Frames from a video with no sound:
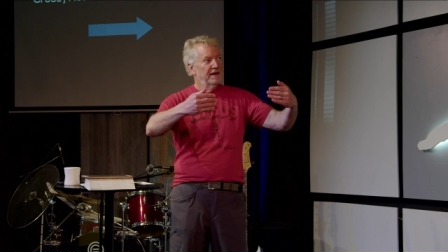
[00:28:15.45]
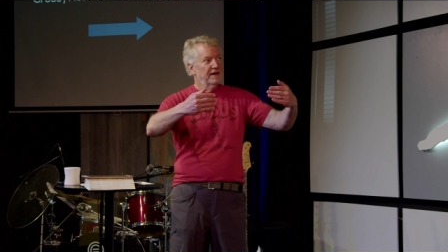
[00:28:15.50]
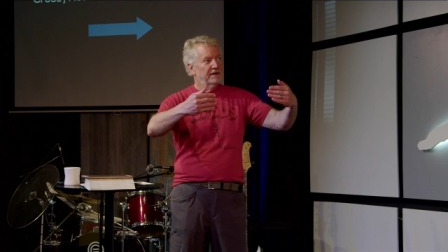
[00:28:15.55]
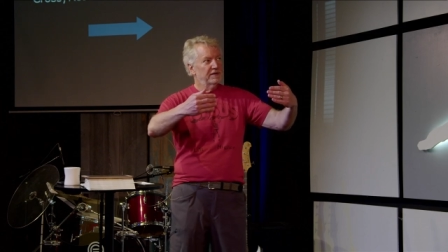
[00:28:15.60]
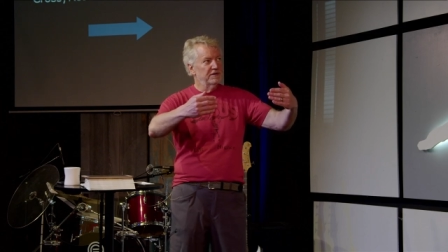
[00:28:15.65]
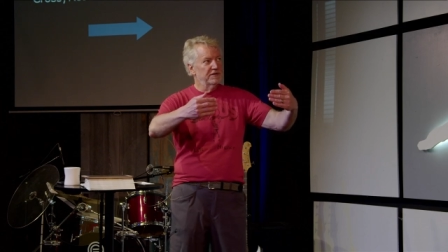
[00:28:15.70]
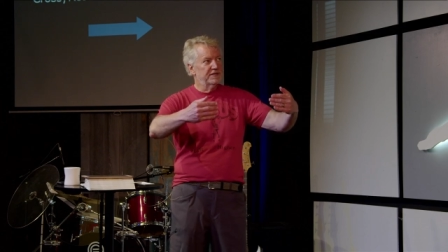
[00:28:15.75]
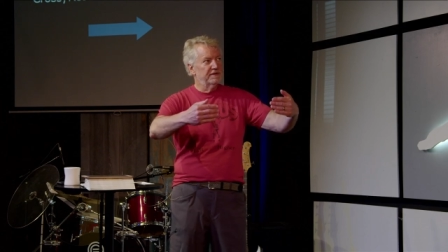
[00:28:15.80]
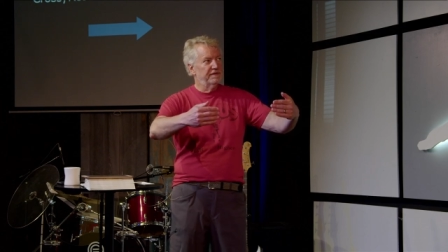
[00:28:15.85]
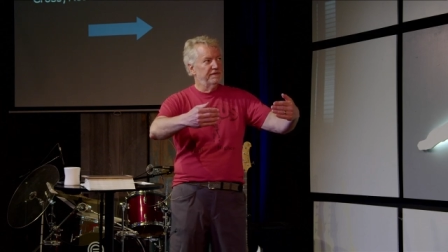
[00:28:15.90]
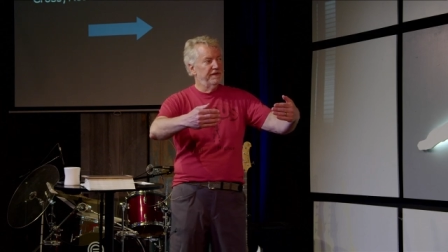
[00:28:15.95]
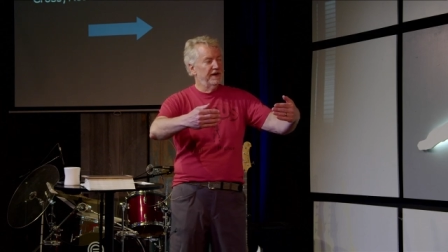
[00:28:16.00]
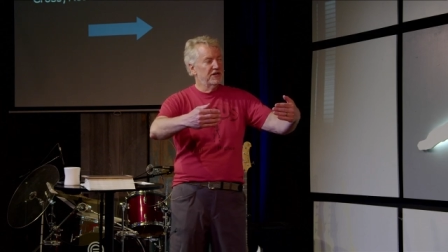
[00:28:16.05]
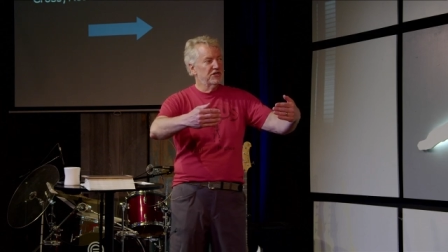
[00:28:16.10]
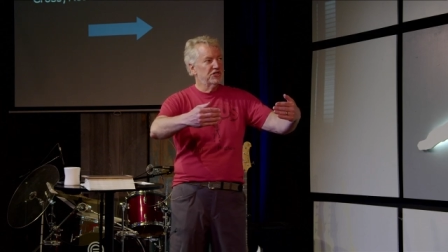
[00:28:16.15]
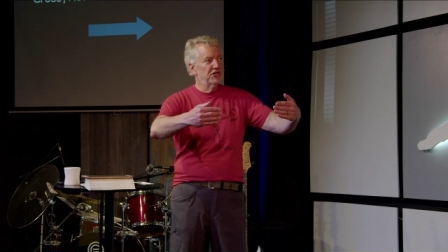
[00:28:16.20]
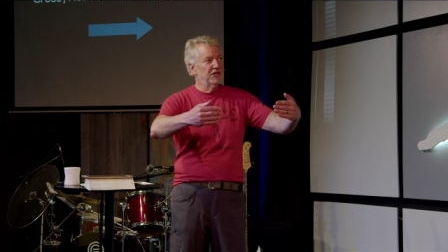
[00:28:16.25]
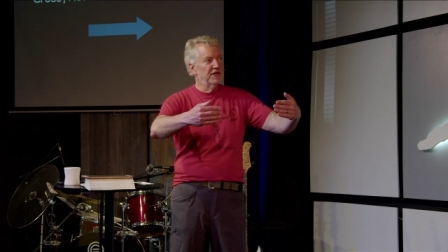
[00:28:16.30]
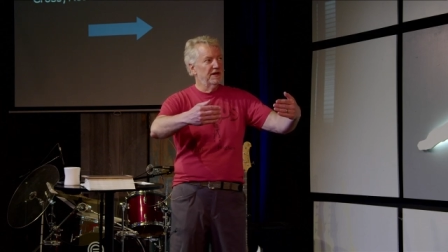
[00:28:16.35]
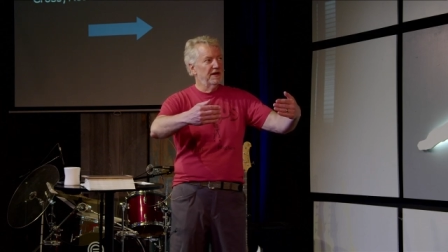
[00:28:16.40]

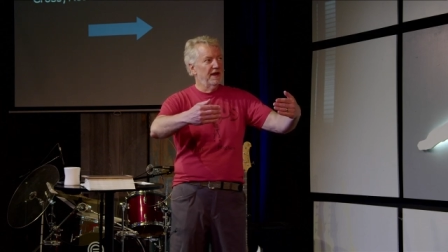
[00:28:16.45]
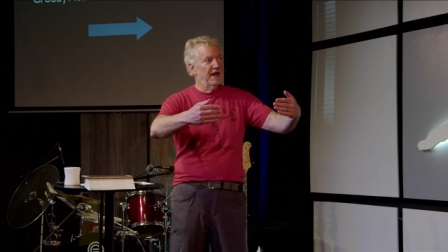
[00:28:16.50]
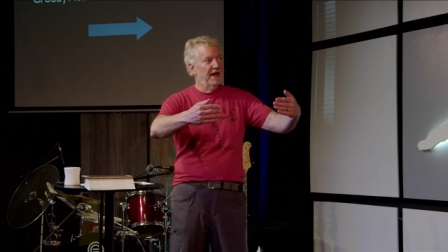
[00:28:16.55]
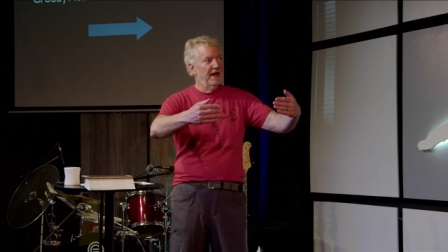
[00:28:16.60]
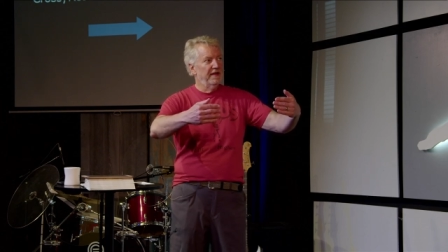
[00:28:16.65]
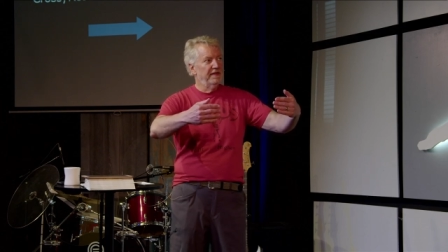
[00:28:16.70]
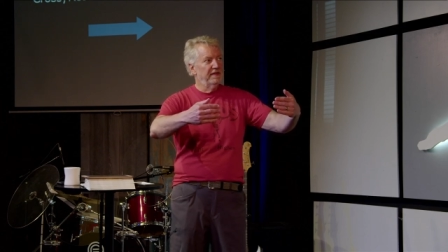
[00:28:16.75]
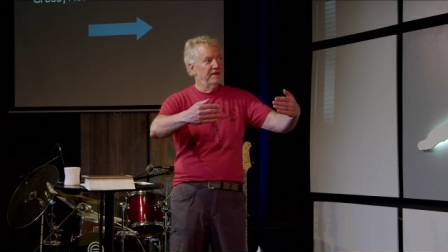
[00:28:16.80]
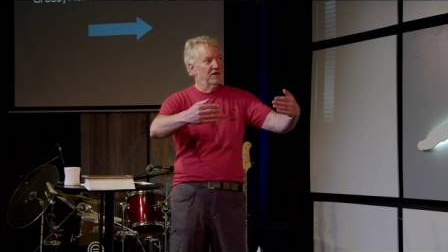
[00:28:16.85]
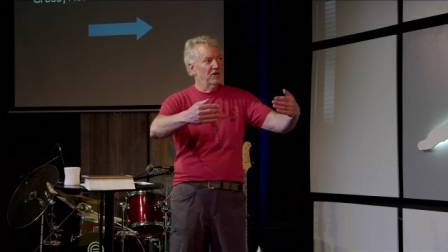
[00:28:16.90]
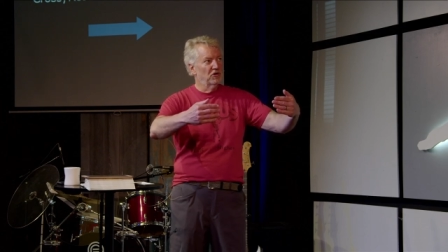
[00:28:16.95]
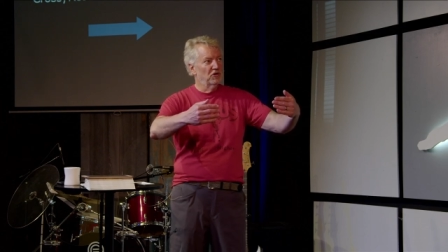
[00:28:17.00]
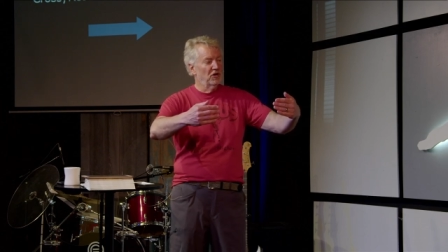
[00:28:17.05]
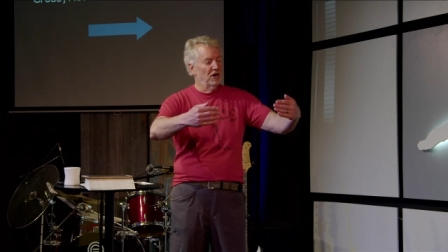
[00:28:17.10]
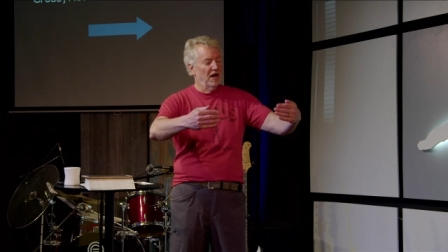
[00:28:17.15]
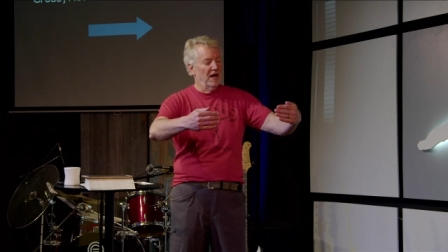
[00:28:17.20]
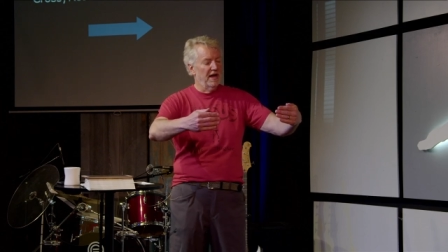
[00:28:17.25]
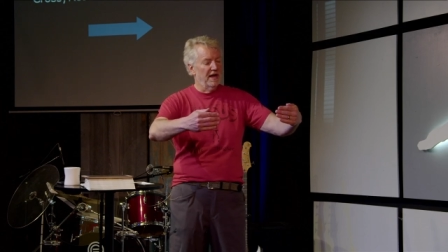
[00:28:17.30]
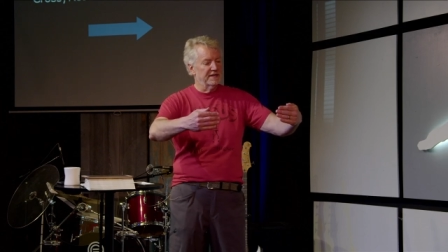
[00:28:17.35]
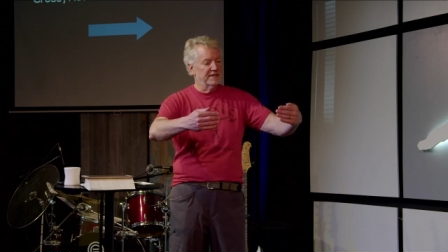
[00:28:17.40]
crucifixion on the
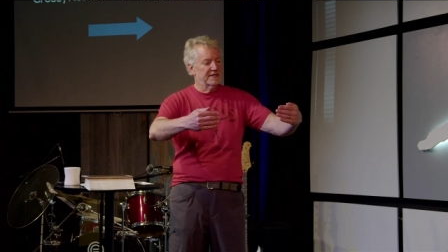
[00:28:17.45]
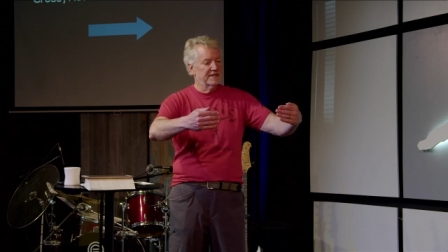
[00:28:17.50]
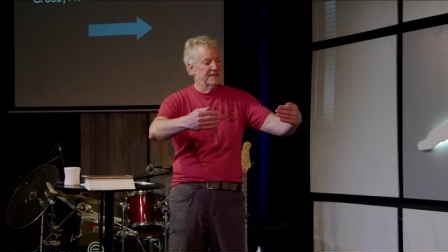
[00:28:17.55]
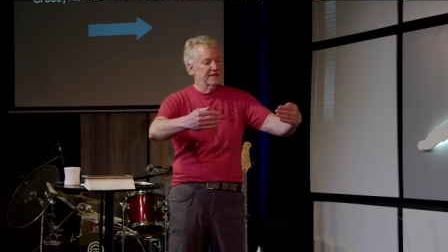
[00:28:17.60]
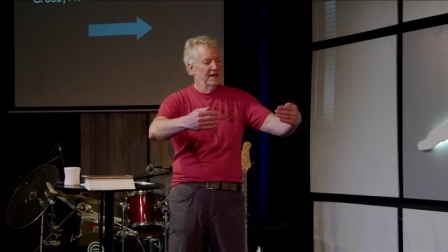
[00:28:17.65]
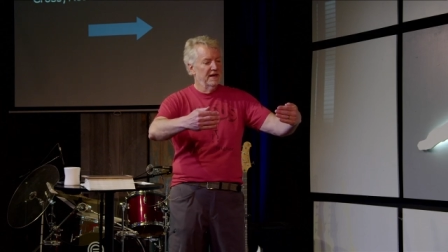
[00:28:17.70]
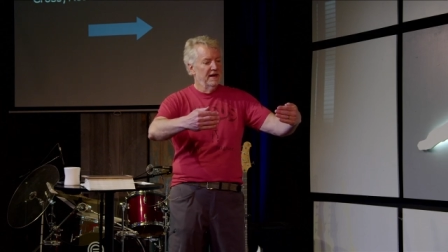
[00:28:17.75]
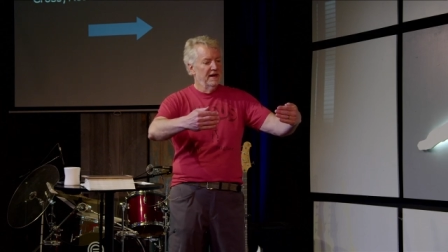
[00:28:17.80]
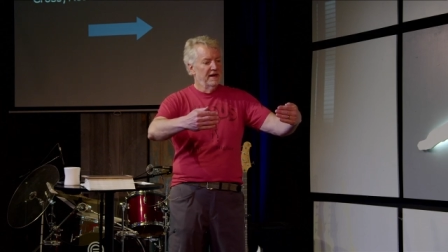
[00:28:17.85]
cross.